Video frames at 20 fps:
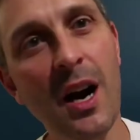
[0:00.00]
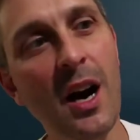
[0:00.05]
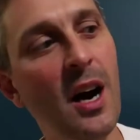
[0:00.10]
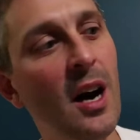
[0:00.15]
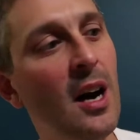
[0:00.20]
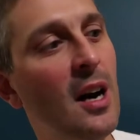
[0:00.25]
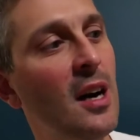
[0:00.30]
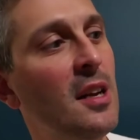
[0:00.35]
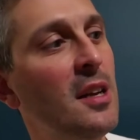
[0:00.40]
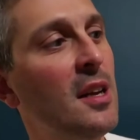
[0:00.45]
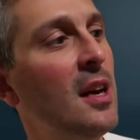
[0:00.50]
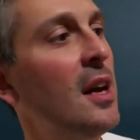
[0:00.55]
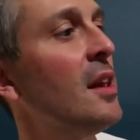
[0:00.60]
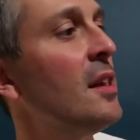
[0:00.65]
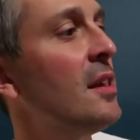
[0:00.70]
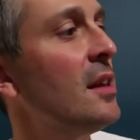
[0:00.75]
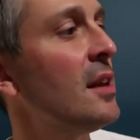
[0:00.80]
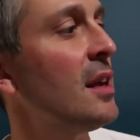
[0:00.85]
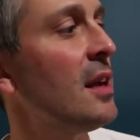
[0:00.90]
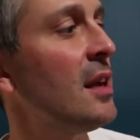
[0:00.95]
on
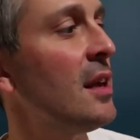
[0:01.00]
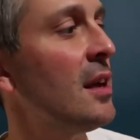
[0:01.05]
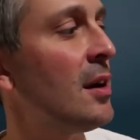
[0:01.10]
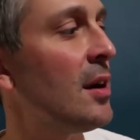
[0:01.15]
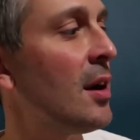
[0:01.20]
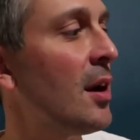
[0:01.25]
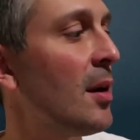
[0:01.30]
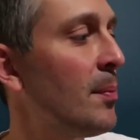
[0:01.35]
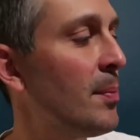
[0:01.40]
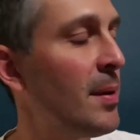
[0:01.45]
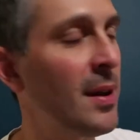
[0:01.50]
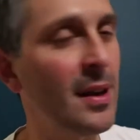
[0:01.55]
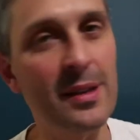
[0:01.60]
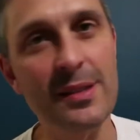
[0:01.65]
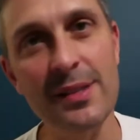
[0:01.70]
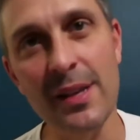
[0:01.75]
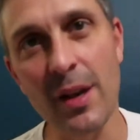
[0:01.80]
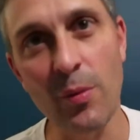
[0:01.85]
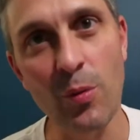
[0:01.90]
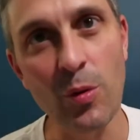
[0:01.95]
the
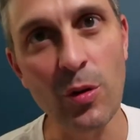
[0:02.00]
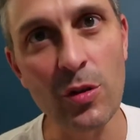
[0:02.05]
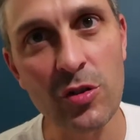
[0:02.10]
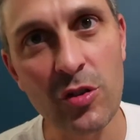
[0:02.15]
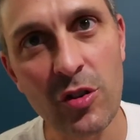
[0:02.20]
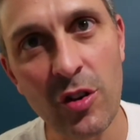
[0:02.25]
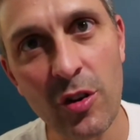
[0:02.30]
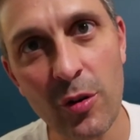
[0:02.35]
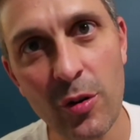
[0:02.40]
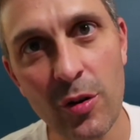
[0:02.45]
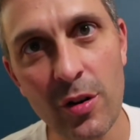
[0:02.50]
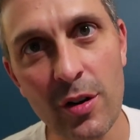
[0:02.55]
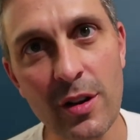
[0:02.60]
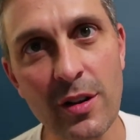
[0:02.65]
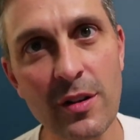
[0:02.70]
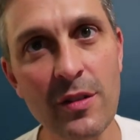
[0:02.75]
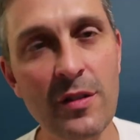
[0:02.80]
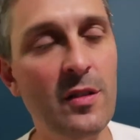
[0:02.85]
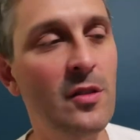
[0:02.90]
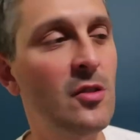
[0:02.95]
PSA World Tour.
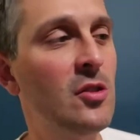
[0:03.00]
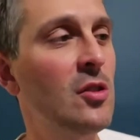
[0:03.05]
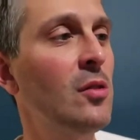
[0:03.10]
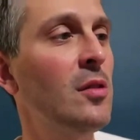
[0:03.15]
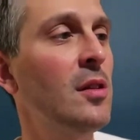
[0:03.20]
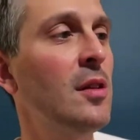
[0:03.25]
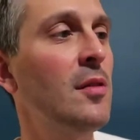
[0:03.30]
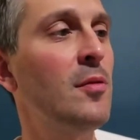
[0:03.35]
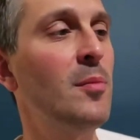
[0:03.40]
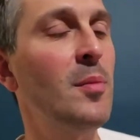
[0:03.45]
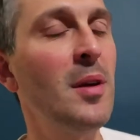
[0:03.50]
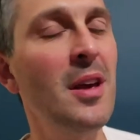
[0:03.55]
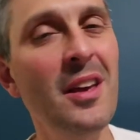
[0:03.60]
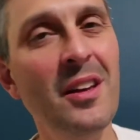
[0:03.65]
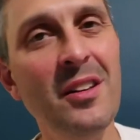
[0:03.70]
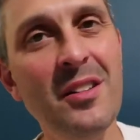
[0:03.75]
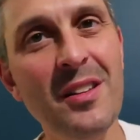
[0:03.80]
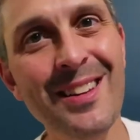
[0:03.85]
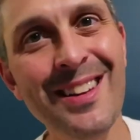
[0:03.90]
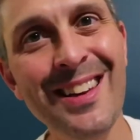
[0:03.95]
He's Joe Lee from
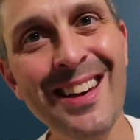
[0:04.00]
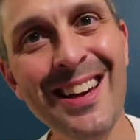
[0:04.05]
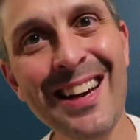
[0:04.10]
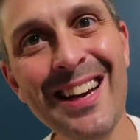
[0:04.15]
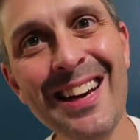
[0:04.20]
England.